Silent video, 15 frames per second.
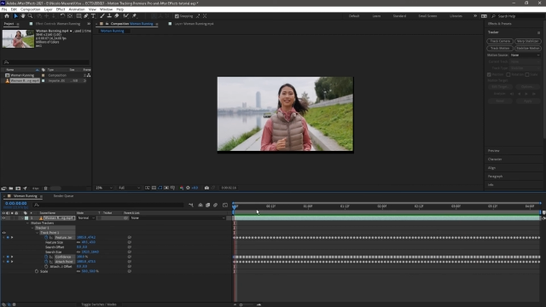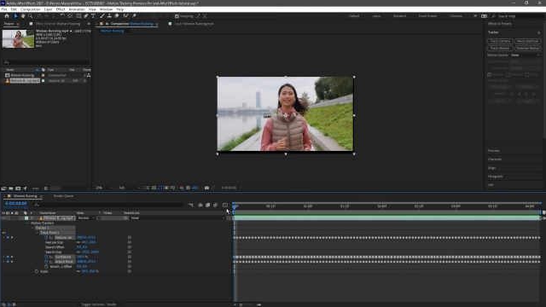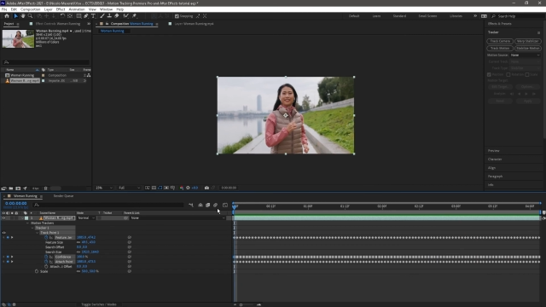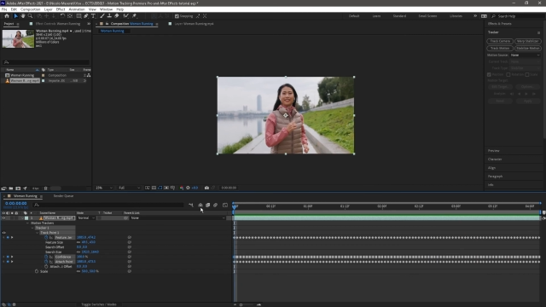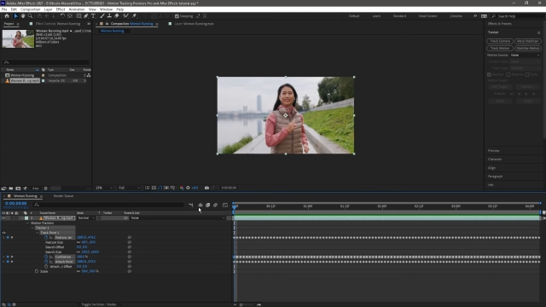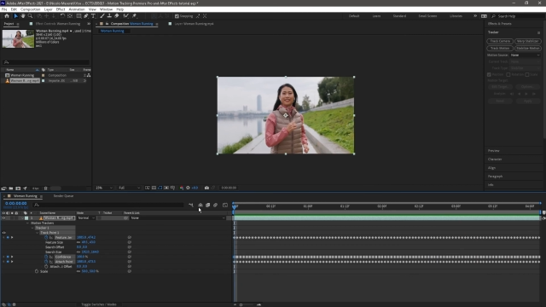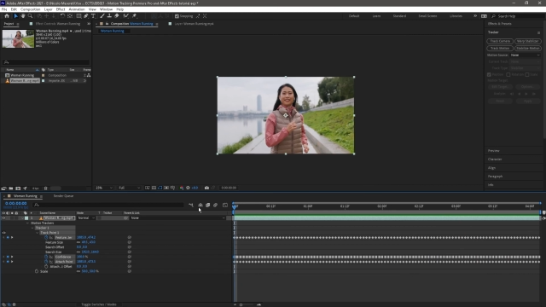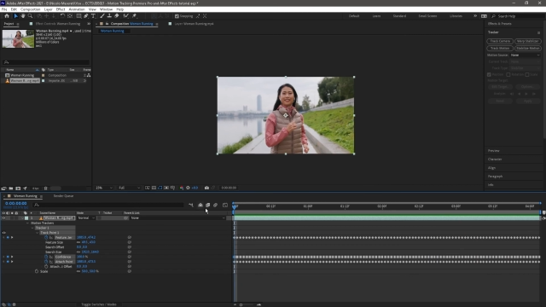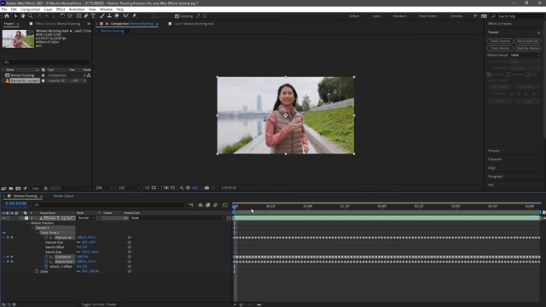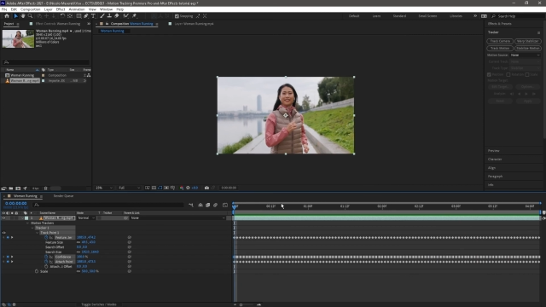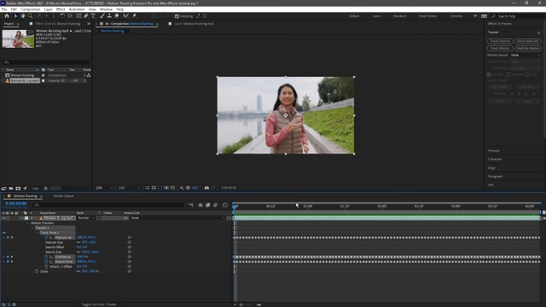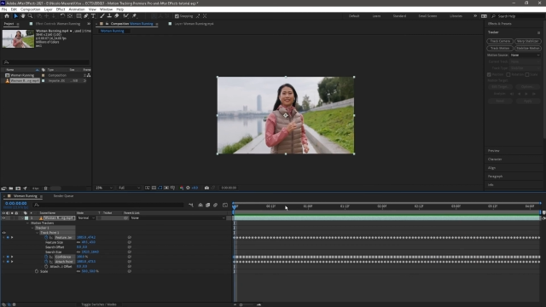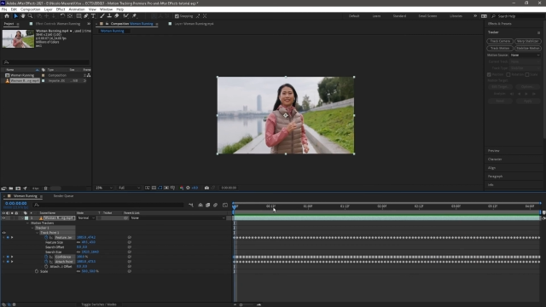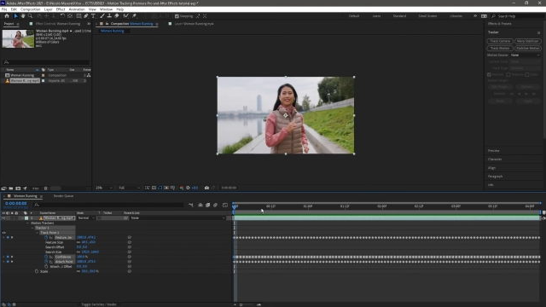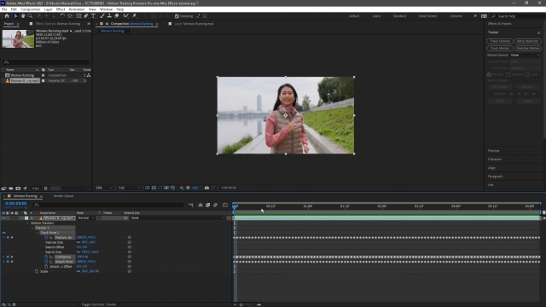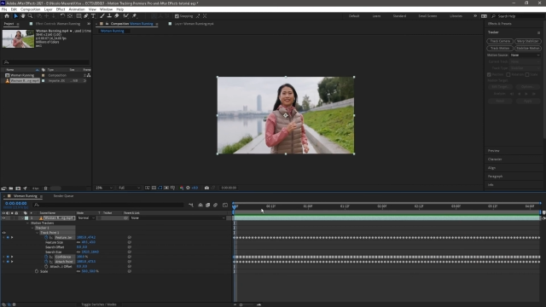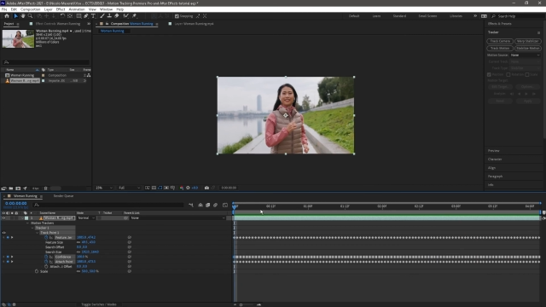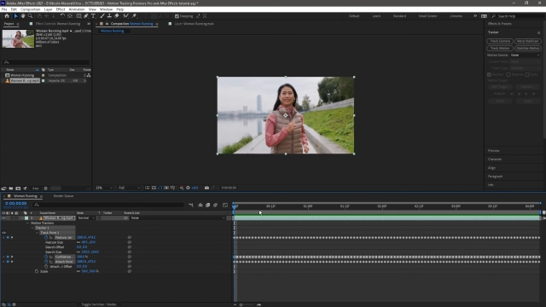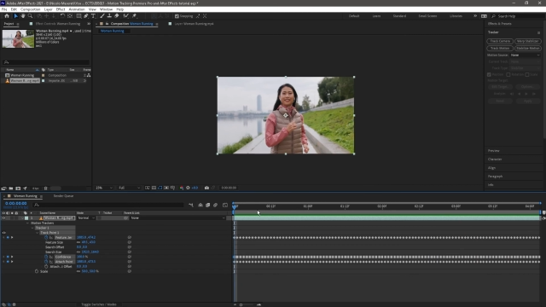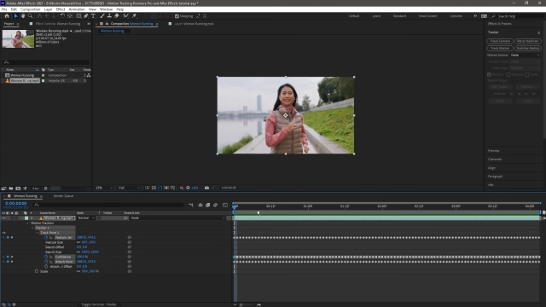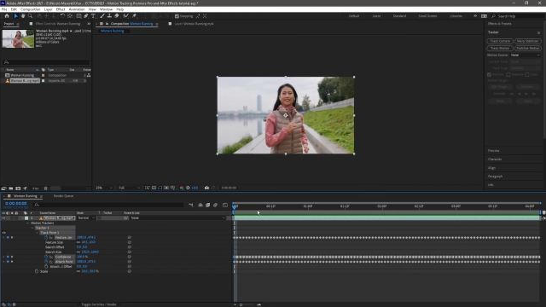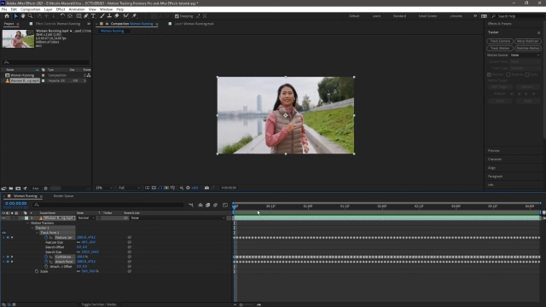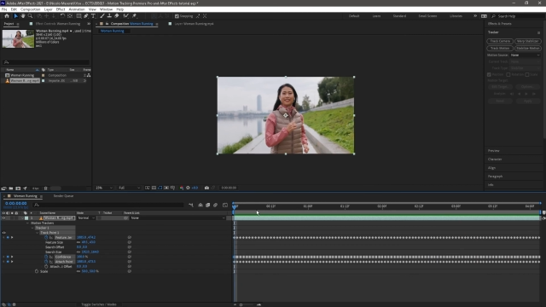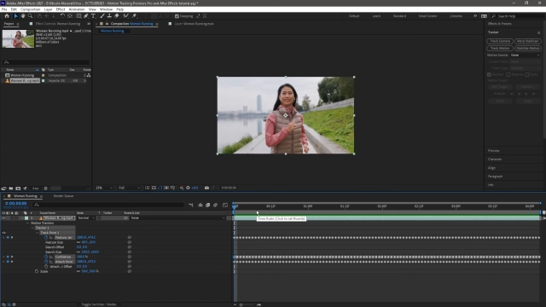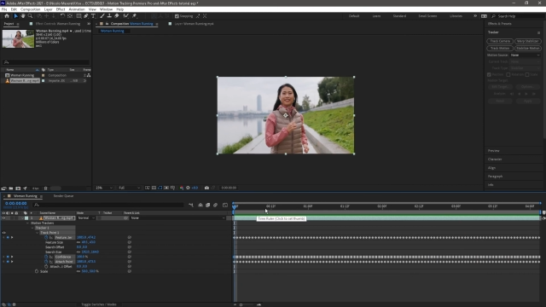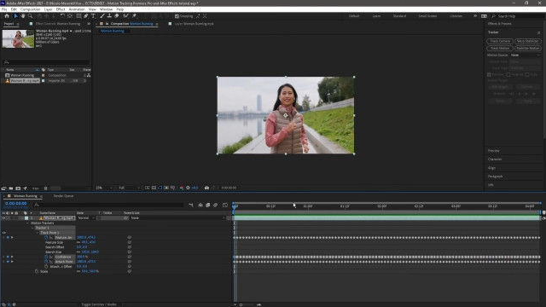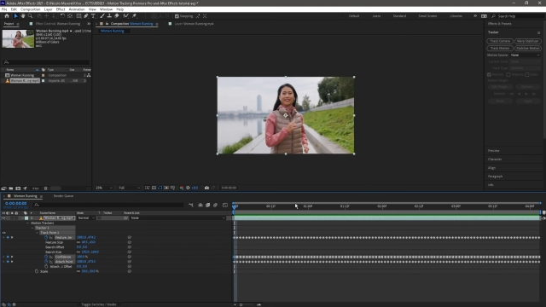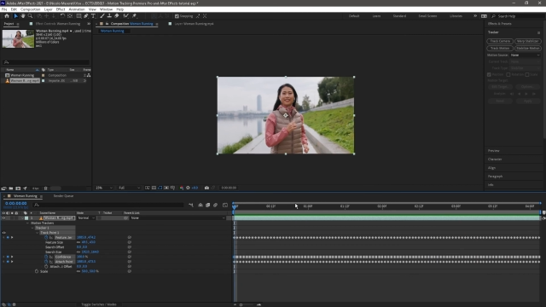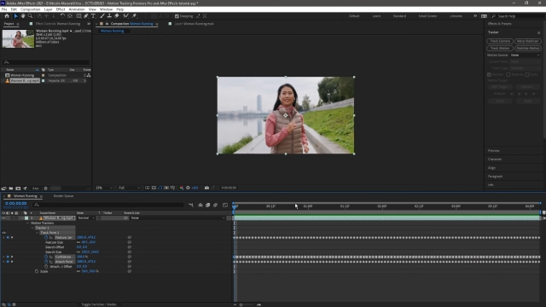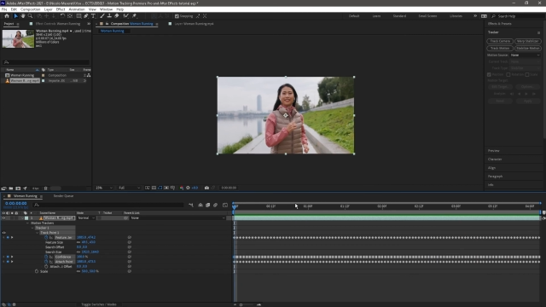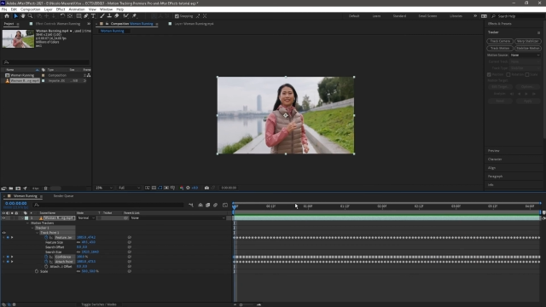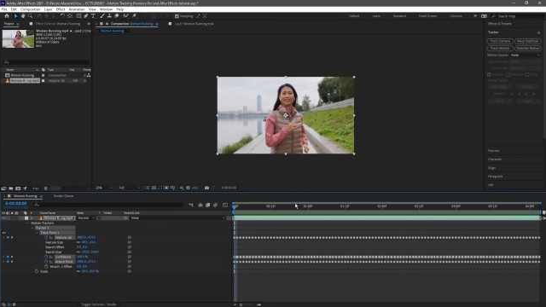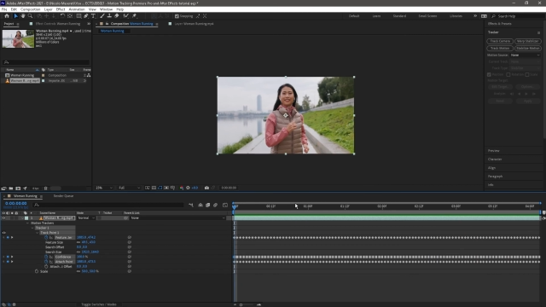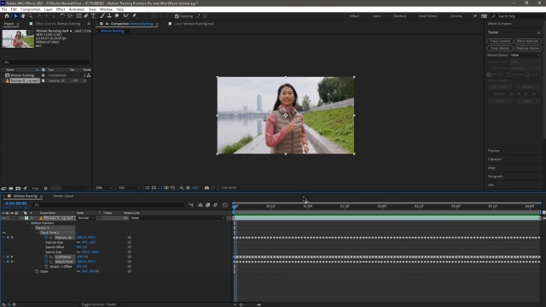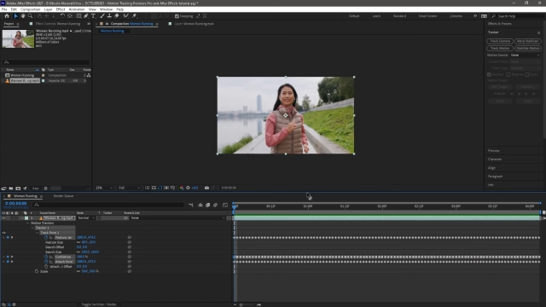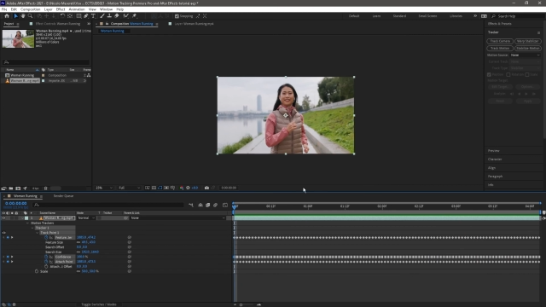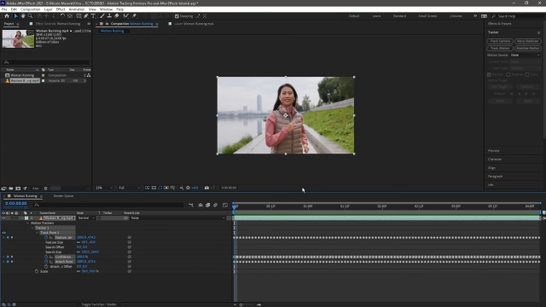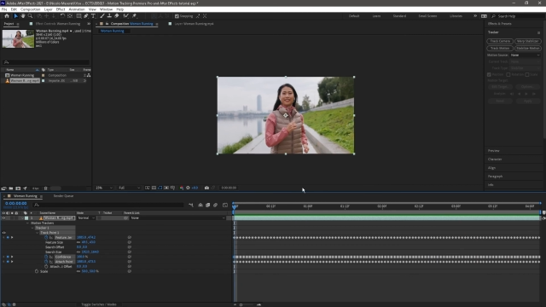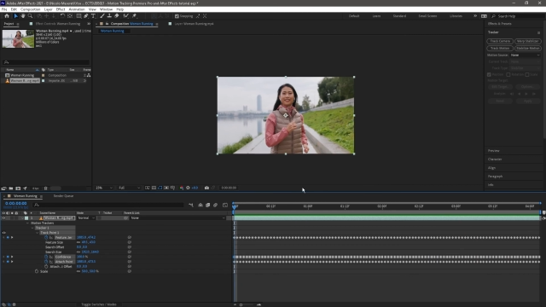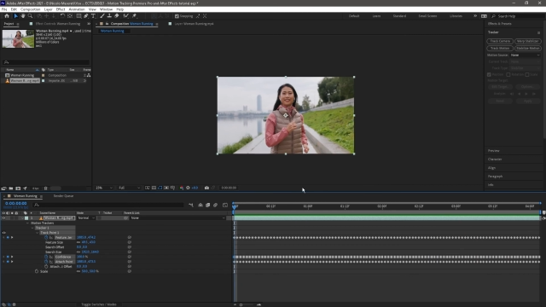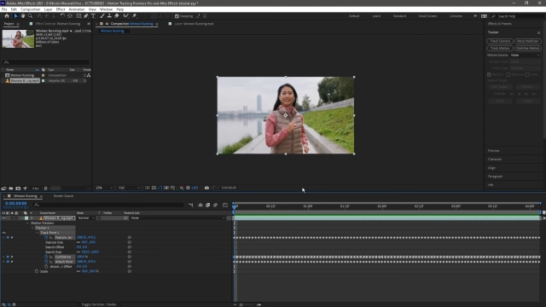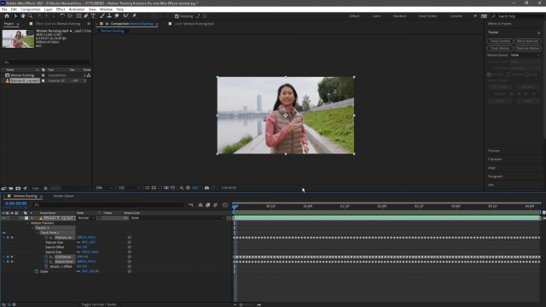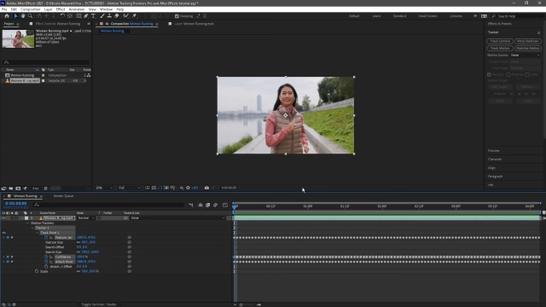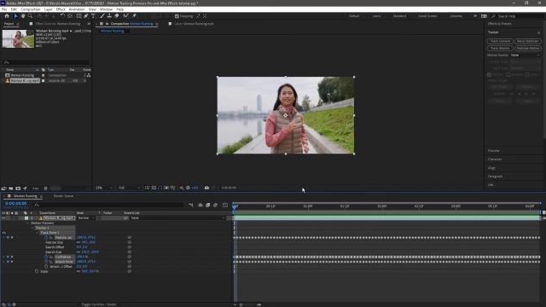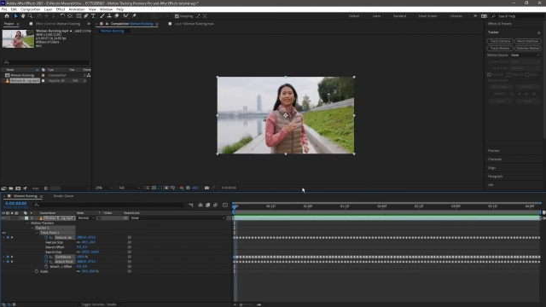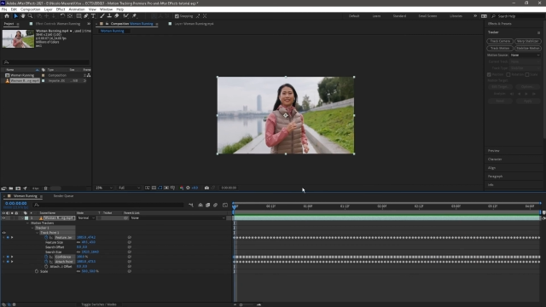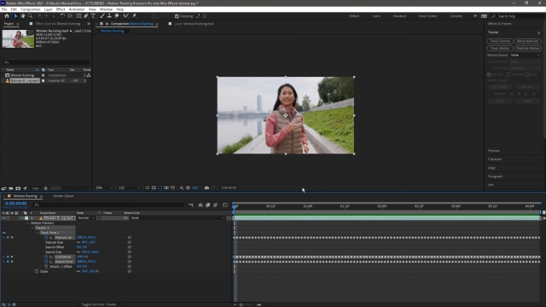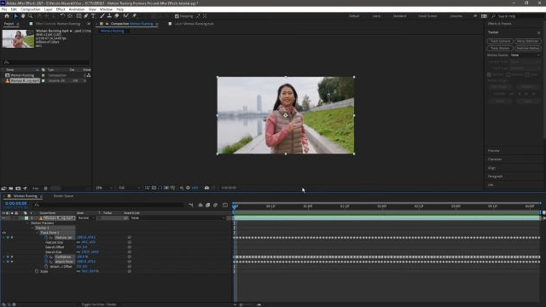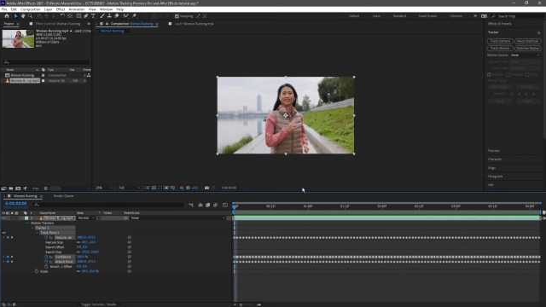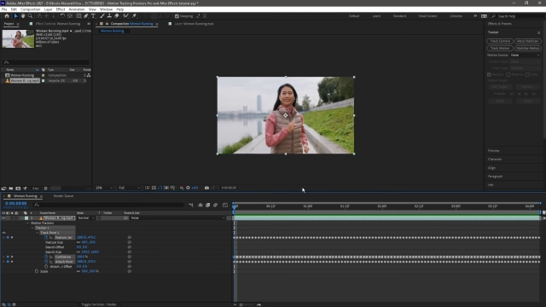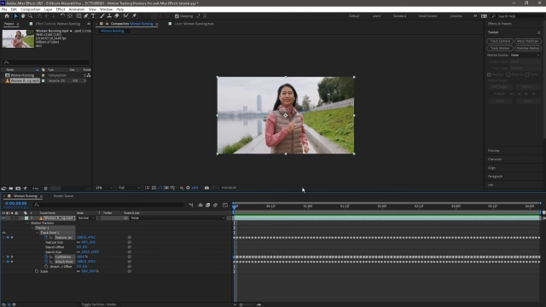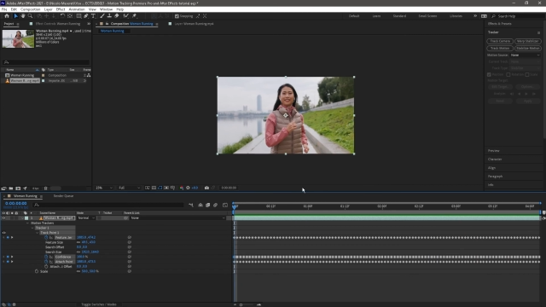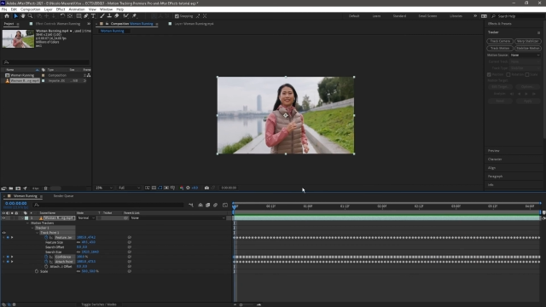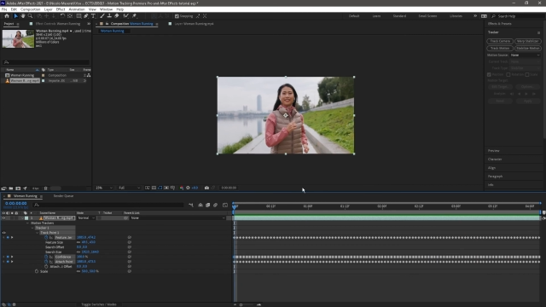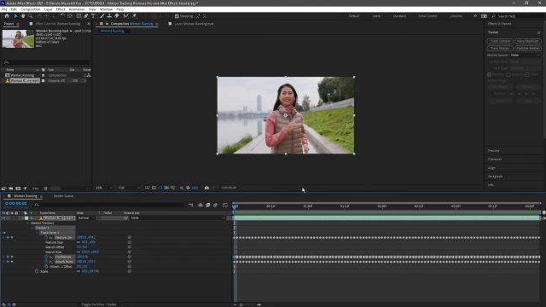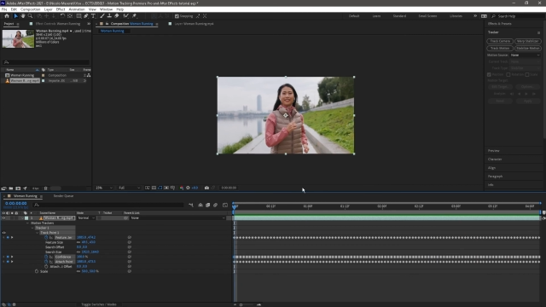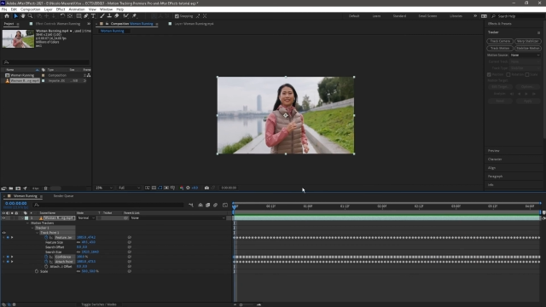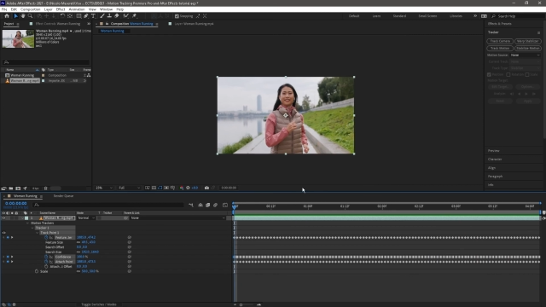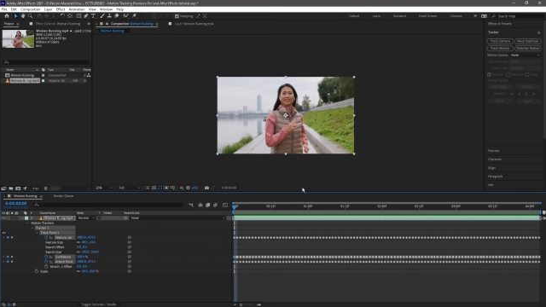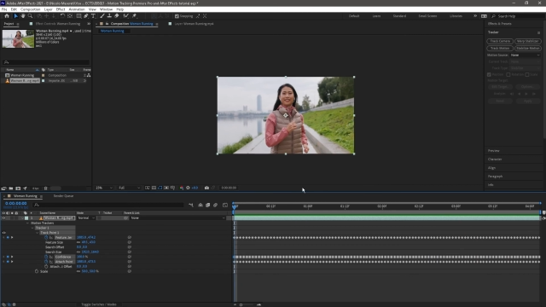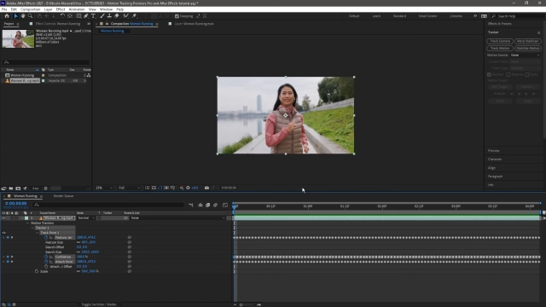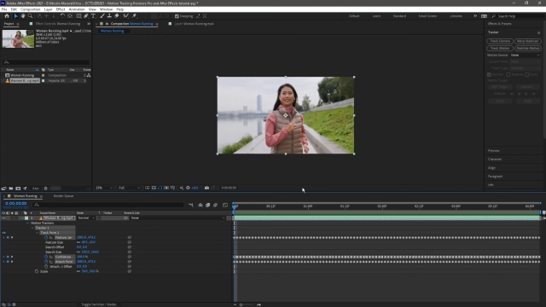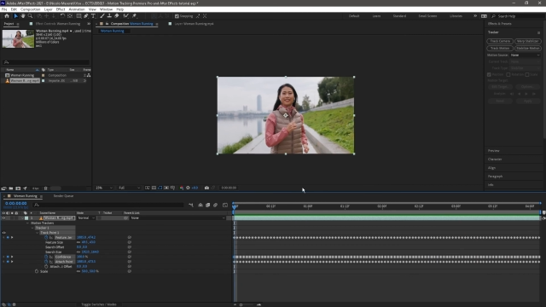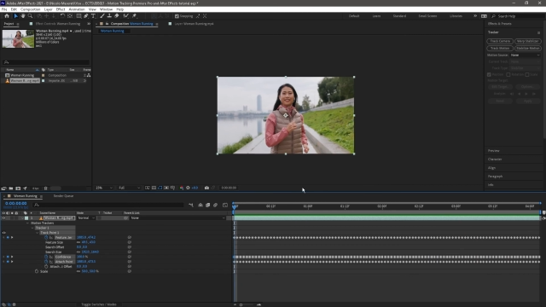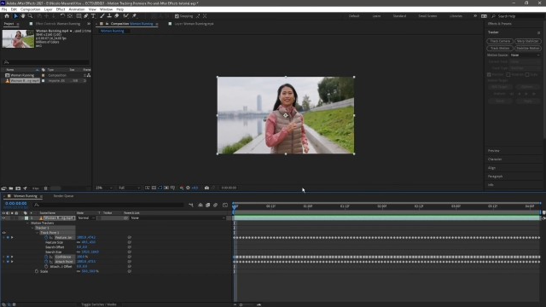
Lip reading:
(no speaker visible)